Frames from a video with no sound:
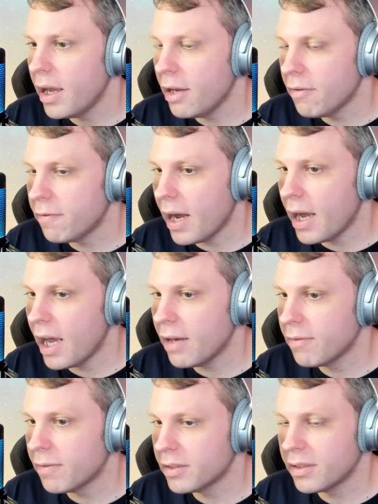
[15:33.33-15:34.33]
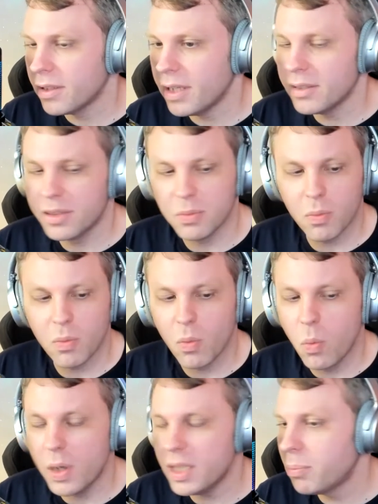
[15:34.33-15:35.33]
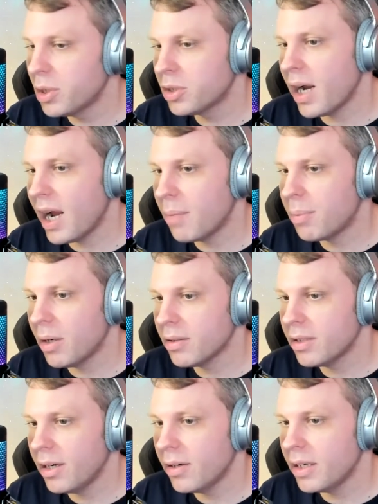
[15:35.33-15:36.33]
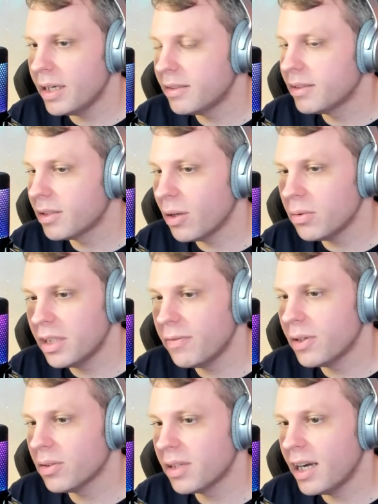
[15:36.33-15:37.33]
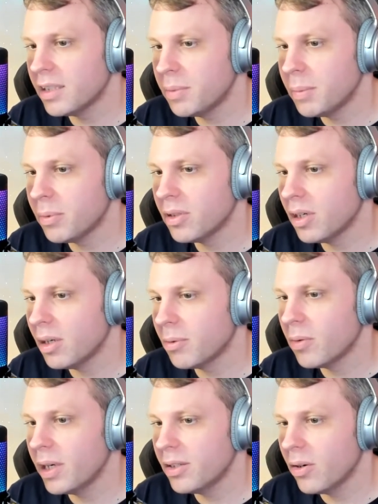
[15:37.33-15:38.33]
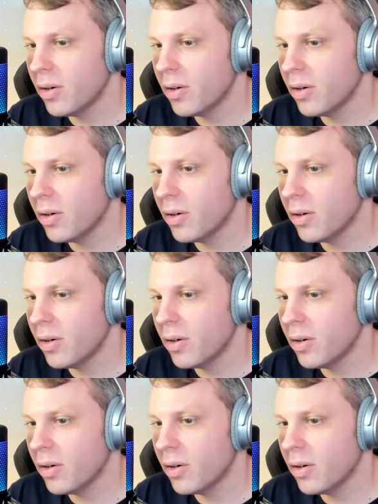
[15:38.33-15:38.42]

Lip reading: if I have, because the thing is, when you put your app out there, it's so difficult to ask people to upgrade their